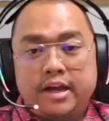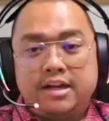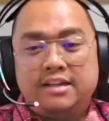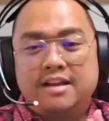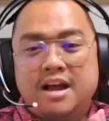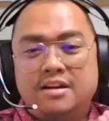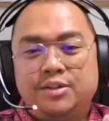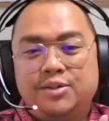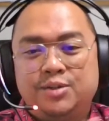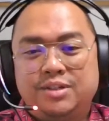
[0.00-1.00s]
pastoral
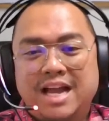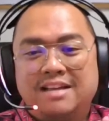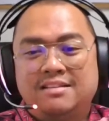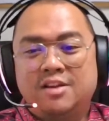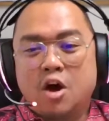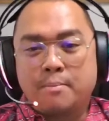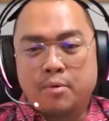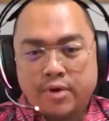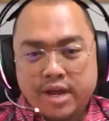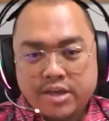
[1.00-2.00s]
care is understood
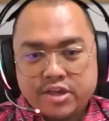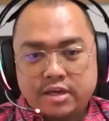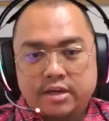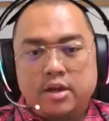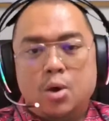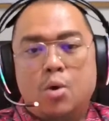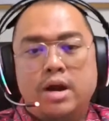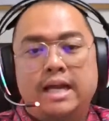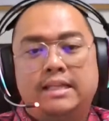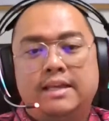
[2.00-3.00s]
as the
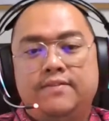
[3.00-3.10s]
operation